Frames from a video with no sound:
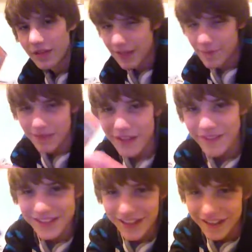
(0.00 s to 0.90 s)
Give
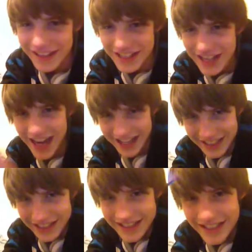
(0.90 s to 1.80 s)
this card a
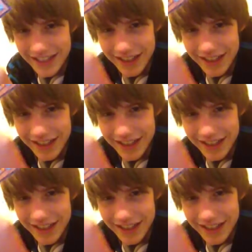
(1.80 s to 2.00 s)
chance.